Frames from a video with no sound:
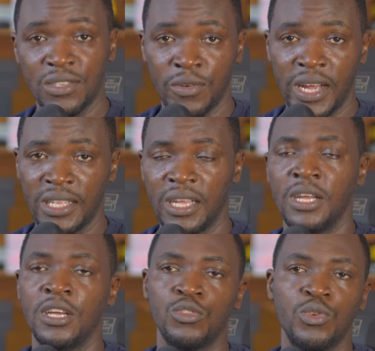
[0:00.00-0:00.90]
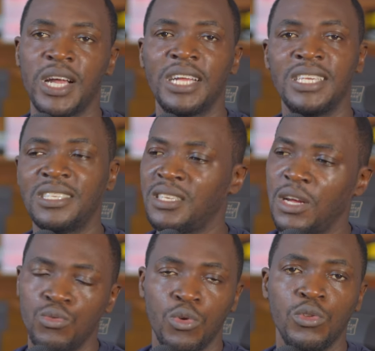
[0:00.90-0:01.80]
All right, so you can just
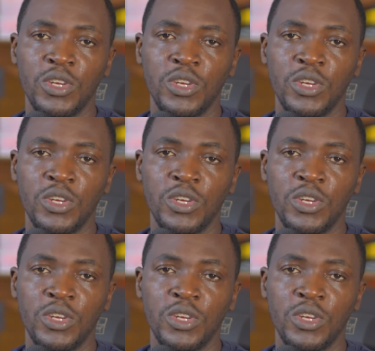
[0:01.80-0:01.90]
enroll.